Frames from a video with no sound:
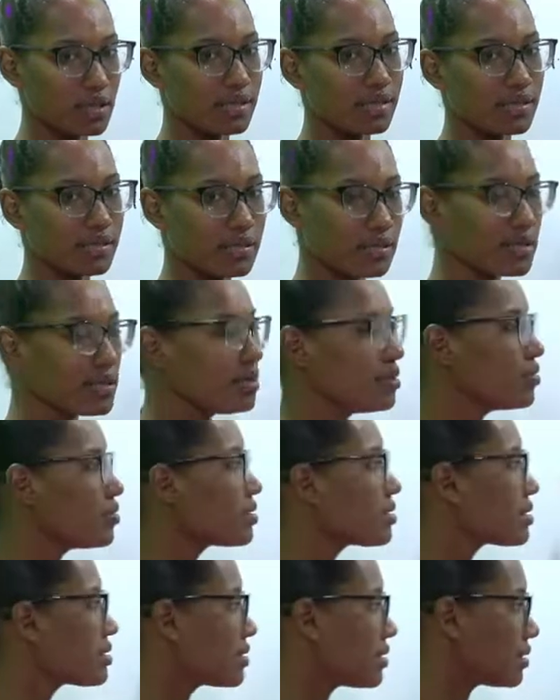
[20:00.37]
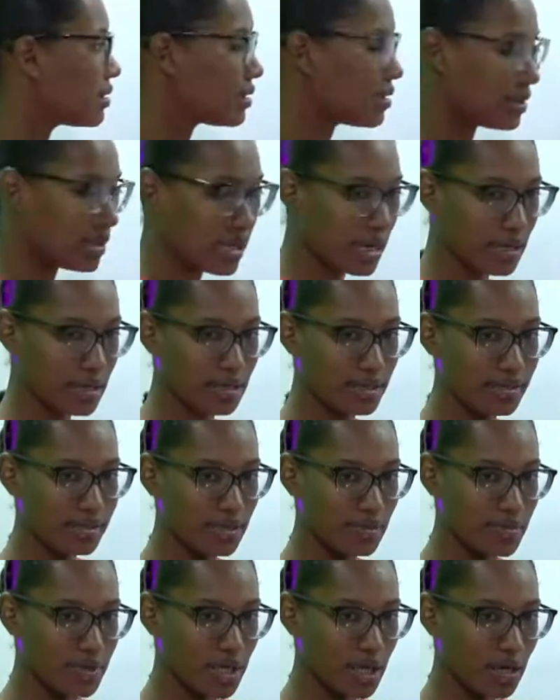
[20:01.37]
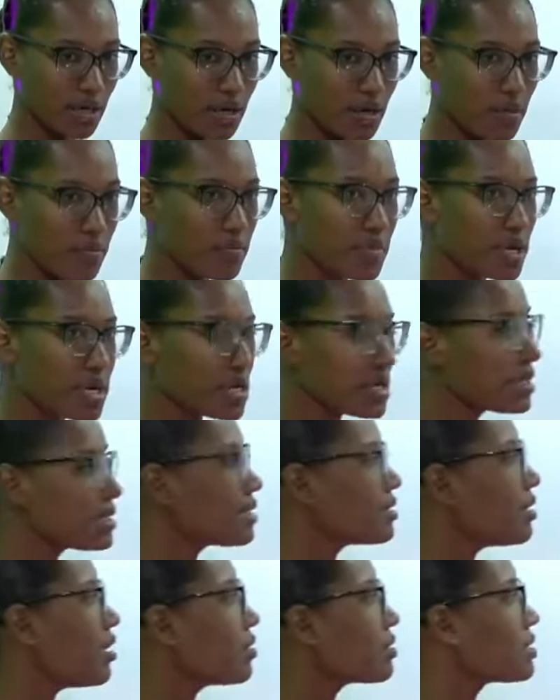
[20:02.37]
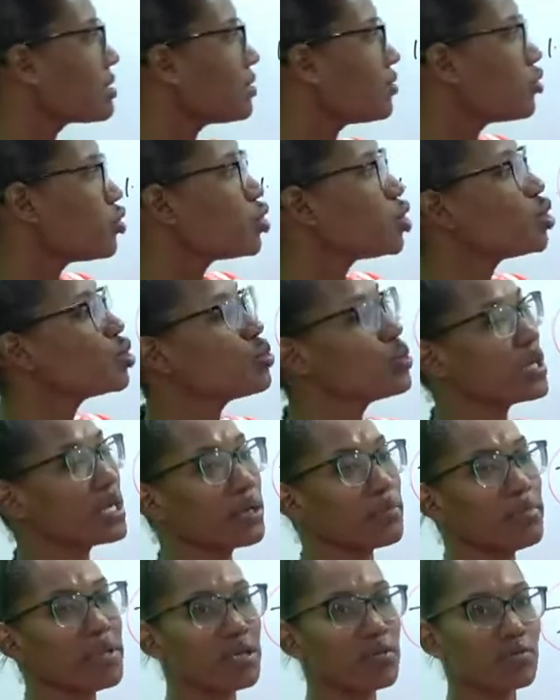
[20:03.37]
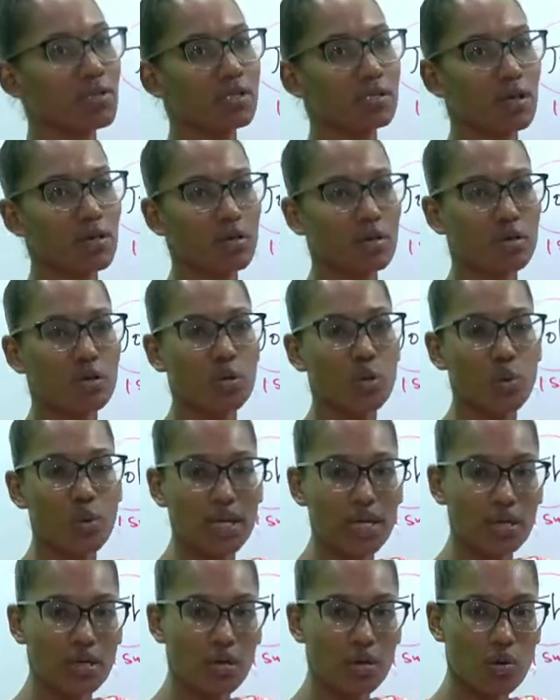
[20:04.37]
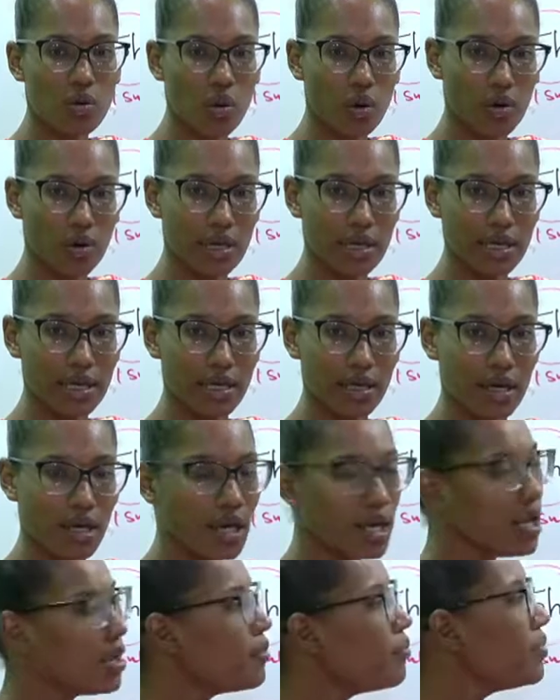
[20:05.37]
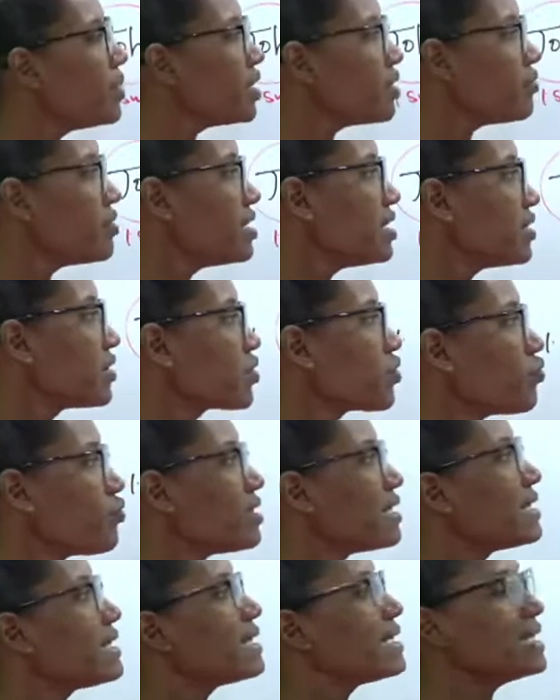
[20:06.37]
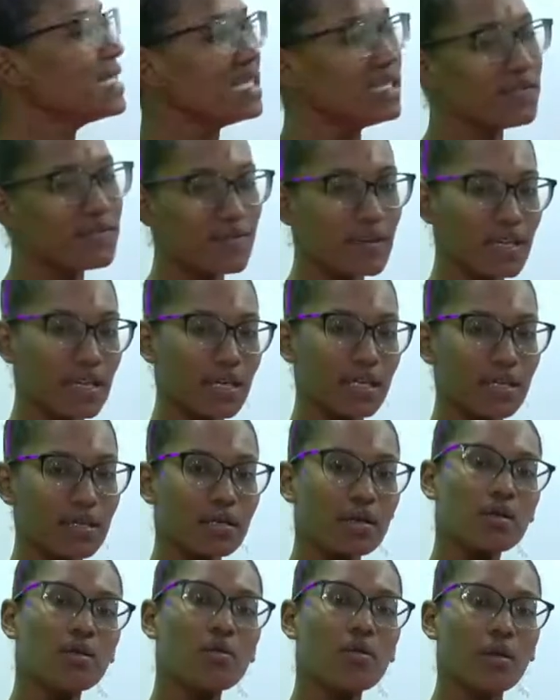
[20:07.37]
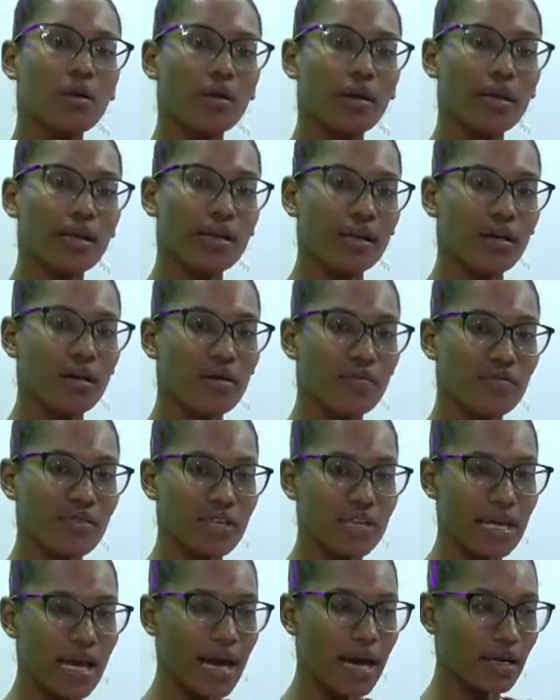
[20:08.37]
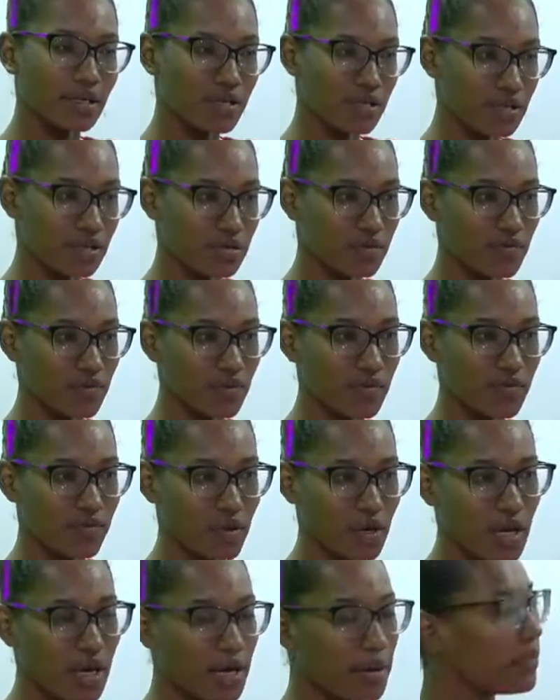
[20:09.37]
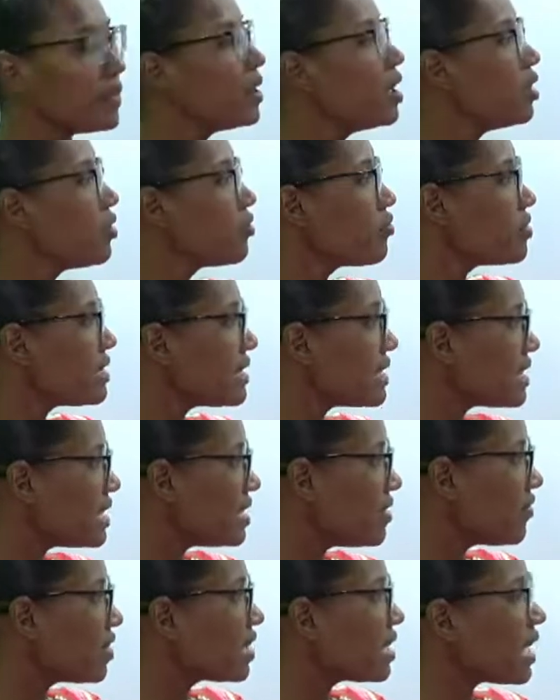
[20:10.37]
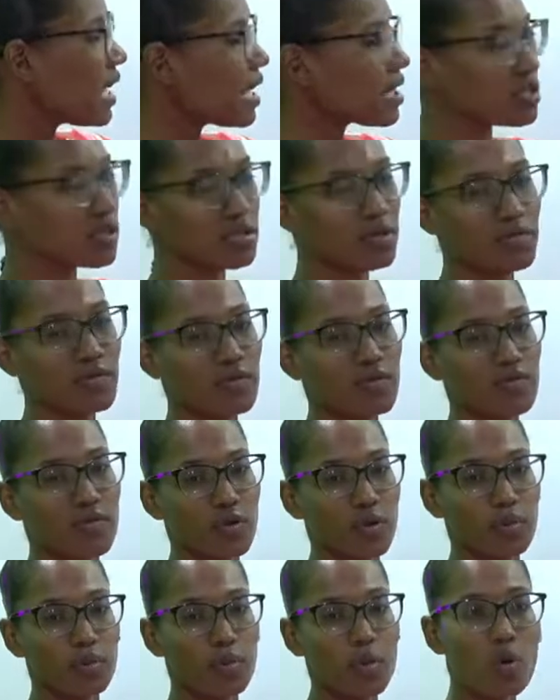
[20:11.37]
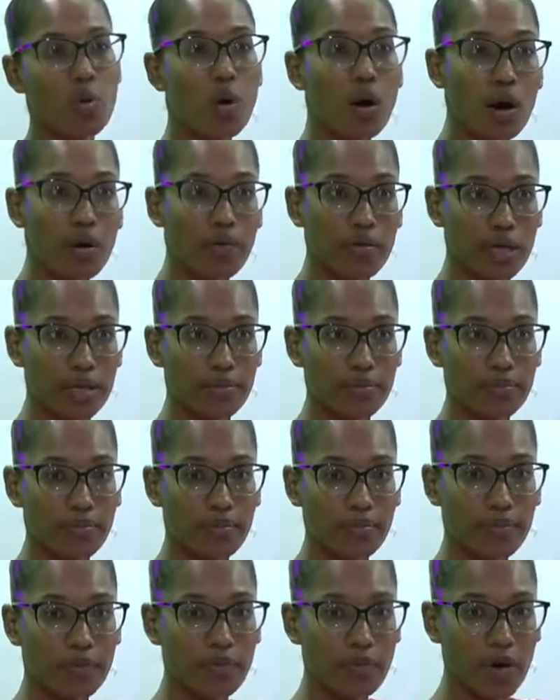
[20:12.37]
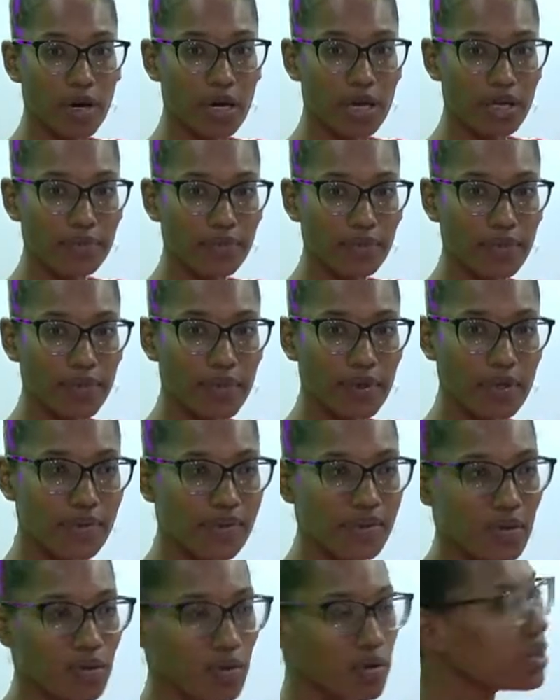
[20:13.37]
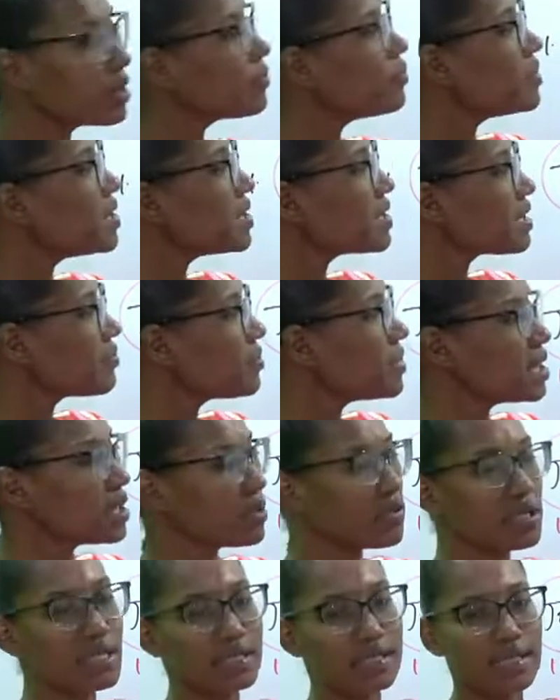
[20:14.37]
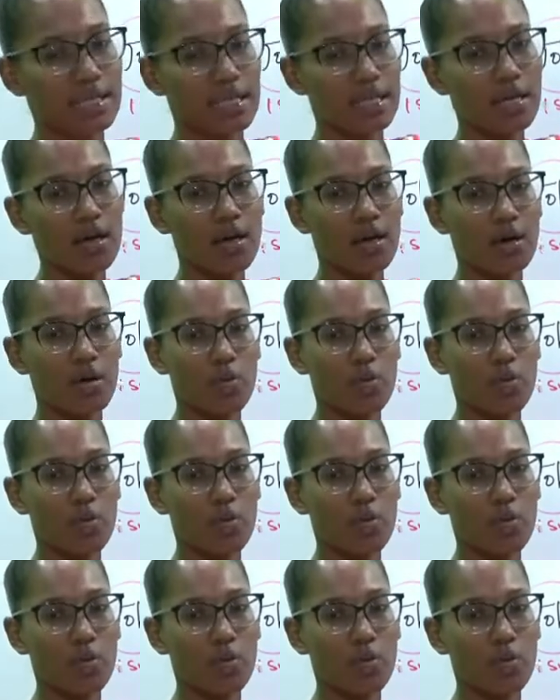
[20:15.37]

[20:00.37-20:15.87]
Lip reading: it sort of looks like the subject, but it's not doing, Mary's not doing the quarreling. Mary is receiving the quarreling of the action of the, receiving the action of the verb quarrel, right? So it means that Mary is the